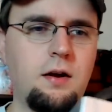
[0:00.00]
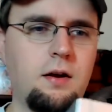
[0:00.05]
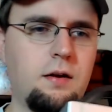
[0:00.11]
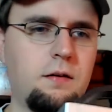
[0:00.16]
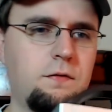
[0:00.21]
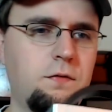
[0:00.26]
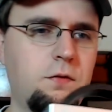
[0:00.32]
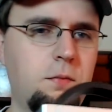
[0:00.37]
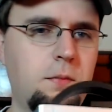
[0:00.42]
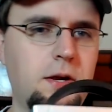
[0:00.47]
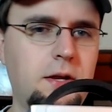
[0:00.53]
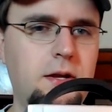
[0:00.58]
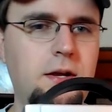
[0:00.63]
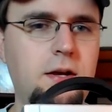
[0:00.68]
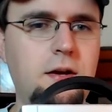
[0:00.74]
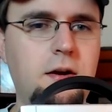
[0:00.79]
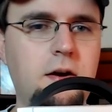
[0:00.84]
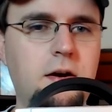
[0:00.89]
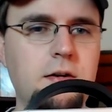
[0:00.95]
for my
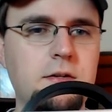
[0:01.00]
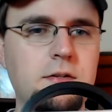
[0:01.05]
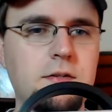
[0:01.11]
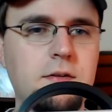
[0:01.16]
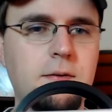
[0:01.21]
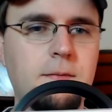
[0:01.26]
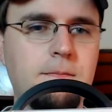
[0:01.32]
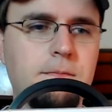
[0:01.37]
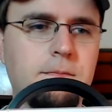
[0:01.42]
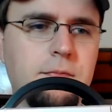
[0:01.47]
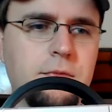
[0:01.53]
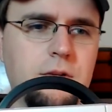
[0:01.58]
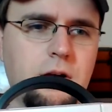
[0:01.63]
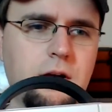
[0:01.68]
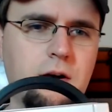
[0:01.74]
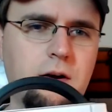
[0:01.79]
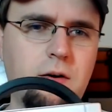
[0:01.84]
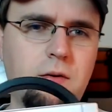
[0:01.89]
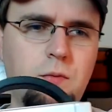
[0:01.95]
kiosk.
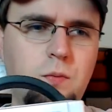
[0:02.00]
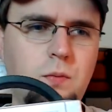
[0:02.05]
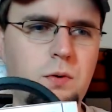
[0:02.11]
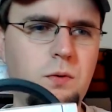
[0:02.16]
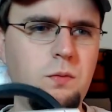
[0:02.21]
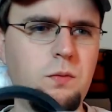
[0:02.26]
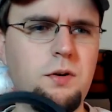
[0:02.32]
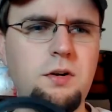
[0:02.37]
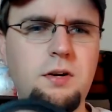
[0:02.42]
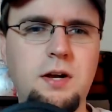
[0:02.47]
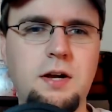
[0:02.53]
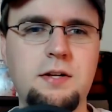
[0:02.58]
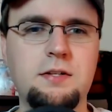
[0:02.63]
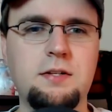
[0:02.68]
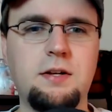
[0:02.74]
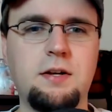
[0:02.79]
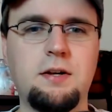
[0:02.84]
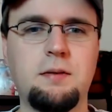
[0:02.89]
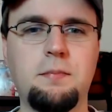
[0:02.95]
What do you guys
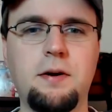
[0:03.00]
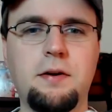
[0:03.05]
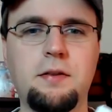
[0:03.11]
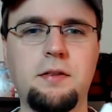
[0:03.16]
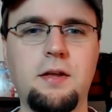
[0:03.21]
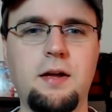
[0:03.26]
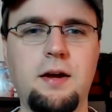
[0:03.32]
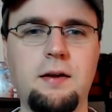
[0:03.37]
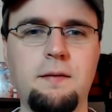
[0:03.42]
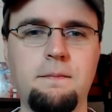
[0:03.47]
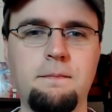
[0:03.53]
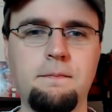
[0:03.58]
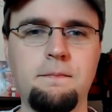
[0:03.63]
think about that?